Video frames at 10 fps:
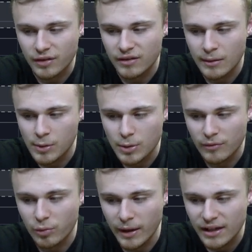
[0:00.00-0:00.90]
You can see we do
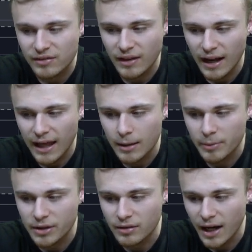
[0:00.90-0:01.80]
have wicks that head
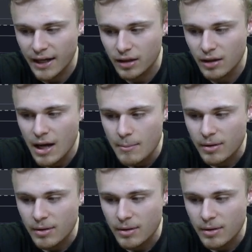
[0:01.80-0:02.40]
up a little higher,